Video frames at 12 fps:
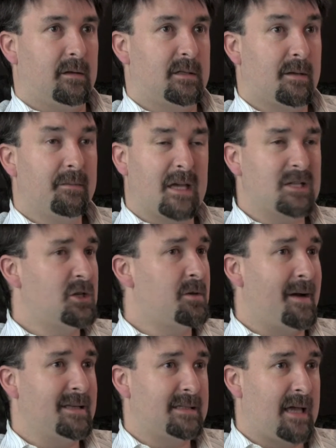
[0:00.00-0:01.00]
In some cases, you
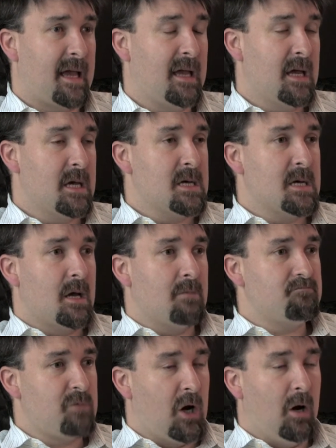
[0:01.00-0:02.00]
might say,
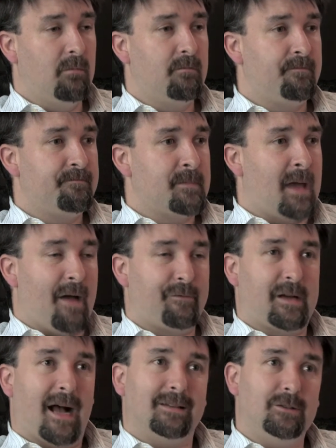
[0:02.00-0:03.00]
you know, I've
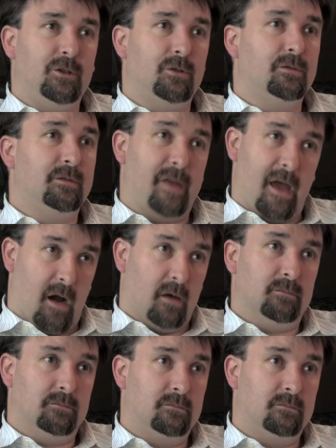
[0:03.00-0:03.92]
gotten you there.